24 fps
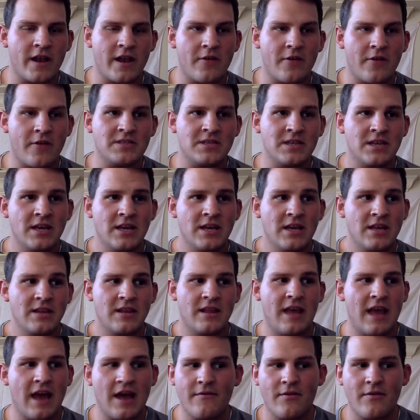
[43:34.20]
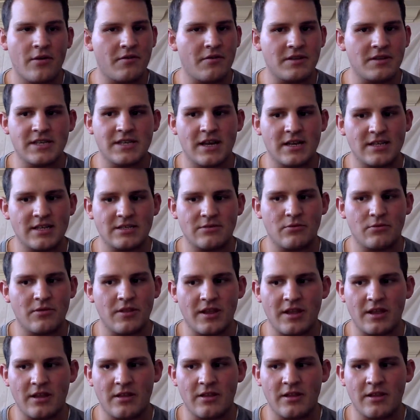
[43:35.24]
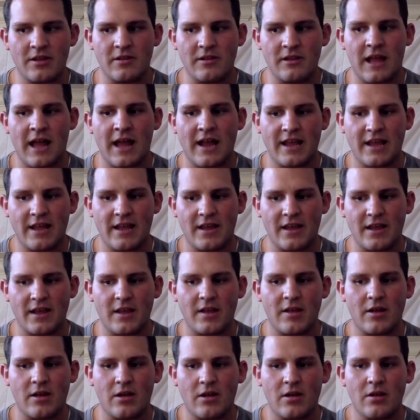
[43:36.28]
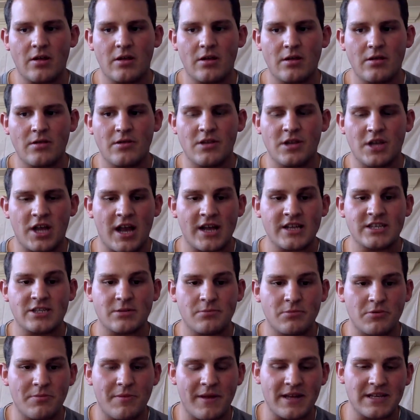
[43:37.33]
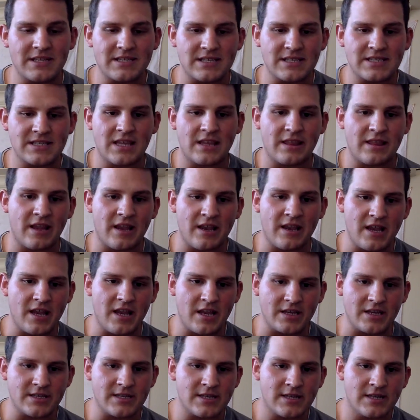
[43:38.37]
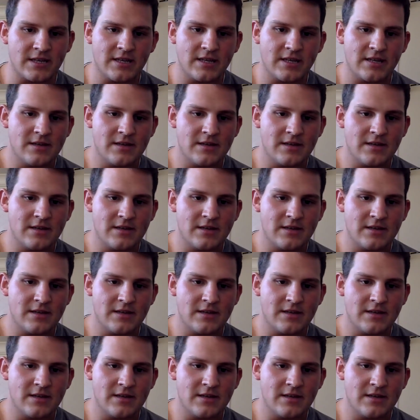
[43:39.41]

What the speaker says: right now is they have all these customers, they're lacking the customer basis that they need